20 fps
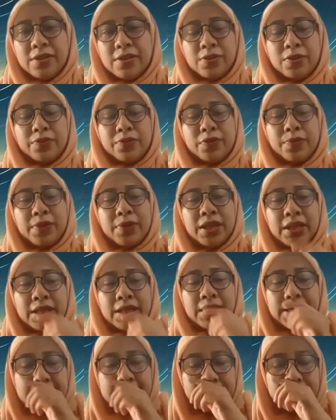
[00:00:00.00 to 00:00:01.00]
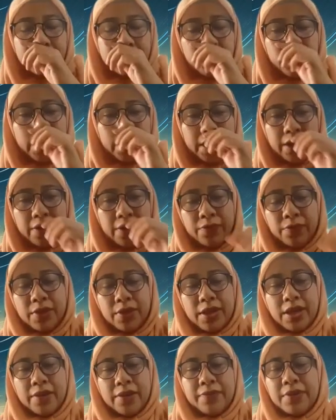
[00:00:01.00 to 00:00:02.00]
So from here, this is where
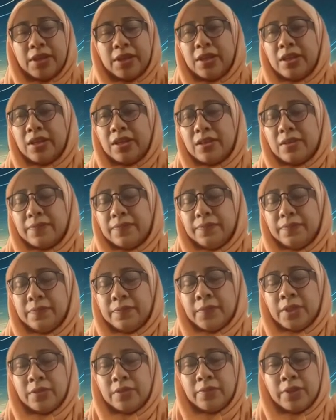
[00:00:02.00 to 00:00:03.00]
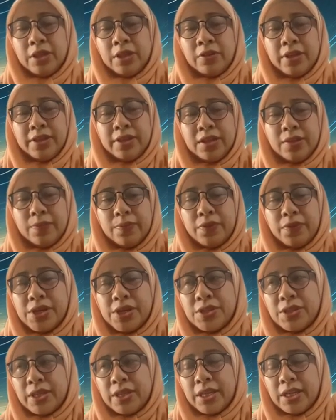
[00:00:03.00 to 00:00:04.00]
we have the what I call internal
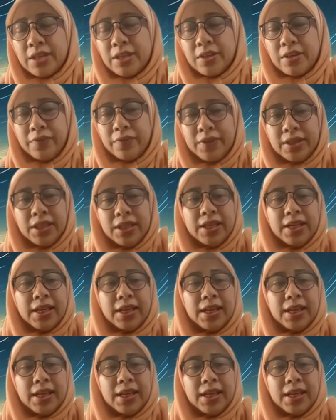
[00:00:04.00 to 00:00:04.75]
pressure and gravity,